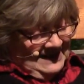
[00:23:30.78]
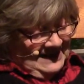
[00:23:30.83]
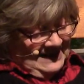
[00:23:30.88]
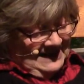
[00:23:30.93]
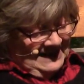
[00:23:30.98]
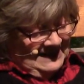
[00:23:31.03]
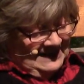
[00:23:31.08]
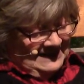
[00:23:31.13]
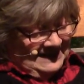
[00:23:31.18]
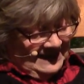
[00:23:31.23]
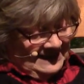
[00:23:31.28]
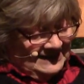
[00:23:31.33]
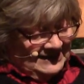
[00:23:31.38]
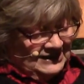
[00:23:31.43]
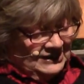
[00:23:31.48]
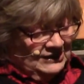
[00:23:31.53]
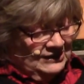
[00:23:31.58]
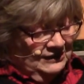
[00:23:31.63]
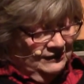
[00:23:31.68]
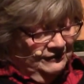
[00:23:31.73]
He
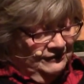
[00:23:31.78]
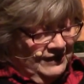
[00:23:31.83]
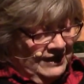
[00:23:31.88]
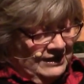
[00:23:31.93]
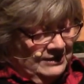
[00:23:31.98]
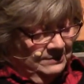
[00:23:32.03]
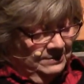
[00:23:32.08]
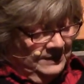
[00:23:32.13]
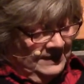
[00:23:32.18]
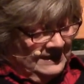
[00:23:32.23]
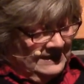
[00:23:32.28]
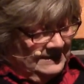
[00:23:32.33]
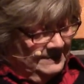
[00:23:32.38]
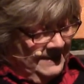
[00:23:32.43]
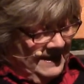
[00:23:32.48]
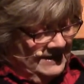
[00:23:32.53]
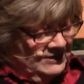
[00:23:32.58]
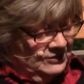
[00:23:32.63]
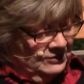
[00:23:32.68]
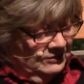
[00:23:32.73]
dusted the fireplace
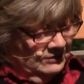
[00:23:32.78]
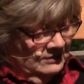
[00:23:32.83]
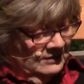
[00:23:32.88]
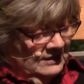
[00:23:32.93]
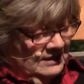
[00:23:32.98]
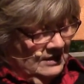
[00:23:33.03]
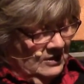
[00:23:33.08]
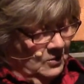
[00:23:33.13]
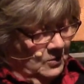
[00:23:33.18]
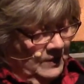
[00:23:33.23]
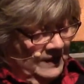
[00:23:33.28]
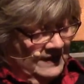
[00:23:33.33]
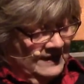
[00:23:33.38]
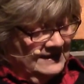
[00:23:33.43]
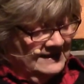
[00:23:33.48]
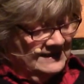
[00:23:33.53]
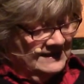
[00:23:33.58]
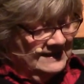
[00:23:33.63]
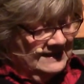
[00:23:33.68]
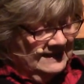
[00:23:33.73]
mantle with
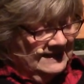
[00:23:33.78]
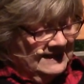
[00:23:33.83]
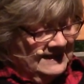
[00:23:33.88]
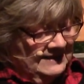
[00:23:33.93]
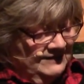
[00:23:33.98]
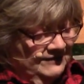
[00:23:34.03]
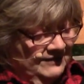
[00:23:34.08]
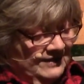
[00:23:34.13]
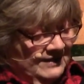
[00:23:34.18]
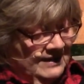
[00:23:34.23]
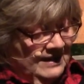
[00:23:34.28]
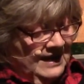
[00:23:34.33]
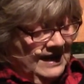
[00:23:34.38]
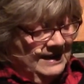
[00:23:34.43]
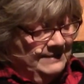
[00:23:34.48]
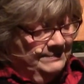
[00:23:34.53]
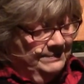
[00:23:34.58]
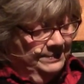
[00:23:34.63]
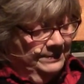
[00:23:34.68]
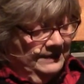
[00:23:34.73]
his sleeve
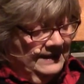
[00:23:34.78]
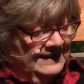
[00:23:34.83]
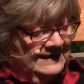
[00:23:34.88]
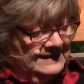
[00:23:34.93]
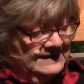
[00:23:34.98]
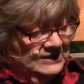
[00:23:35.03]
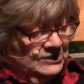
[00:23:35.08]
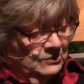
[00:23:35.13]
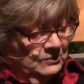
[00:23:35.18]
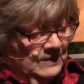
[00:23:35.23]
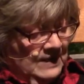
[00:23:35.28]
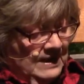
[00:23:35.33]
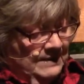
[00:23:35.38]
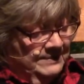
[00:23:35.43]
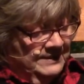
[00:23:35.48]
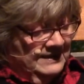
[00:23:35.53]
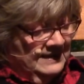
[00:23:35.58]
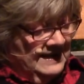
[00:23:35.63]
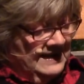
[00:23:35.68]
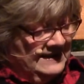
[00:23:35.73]
and placed the
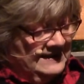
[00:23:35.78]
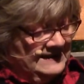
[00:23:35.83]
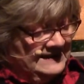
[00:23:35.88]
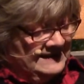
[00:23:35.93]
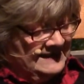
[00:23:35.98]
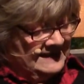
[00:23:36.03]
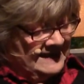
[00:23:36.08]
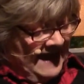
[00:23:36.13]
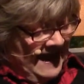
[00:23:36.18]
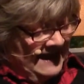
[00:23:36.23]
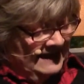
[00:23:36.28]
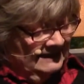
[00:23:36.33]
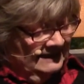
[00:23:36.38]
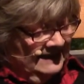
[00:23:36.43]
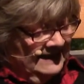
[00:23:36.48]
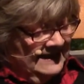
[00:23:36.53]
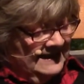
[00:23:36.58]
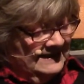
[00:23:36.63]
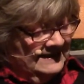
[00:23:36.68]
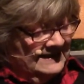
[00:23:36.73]
robin
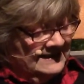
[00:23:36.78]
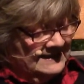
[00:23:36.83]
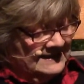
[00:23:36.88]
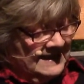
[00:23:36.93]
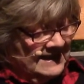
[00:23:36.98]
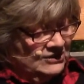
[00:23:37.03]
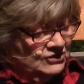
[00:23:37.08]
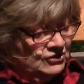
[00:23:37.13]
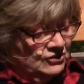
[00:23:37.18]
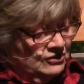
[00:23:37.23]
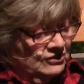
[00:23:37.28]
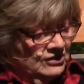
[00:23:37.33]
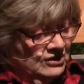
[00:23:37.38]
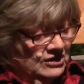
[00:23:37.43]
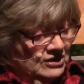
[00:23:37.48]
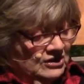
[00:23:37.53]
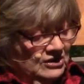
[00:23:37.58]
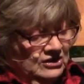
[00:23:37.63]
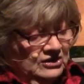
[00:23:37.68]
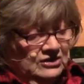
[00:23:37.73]
exactly in the center
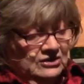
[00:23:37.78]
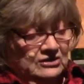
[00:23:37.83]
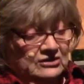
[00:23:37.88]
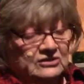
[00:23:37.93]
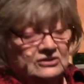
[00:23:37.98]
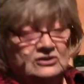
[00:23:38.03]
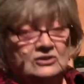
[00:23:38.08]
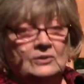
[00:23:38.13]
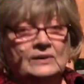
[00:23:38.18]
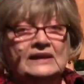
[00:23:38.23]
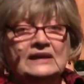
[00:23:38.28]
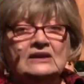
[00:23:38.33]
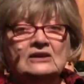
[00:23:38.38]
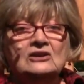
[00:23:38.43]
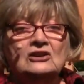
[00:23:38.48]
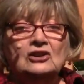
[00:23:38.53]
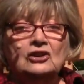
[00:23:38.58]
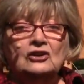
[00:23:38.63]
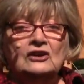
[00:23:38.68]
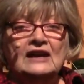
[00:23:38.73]
so he
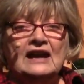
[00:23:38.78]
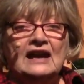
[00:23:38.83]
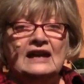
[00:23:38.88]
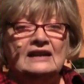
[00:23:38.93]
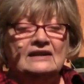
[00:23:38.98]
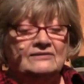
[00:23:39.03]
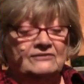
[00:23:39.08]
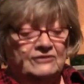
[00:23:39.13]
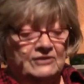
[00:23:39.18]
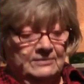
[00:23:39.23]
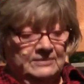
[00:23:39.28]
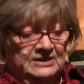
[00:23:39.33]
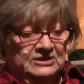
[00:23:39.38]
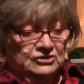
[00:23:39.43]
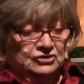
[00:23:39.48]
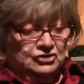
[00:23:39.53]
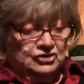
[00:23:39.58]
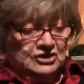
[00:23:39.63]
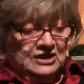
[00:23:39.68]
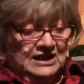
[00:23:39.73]
could look at it from
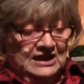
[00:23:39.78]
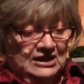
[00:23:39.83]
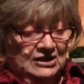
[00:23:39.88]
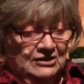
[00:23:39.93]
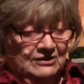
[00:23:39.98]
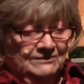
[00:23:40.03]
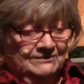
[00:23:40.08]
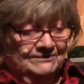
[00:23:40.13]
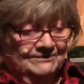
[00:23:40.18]
his chair.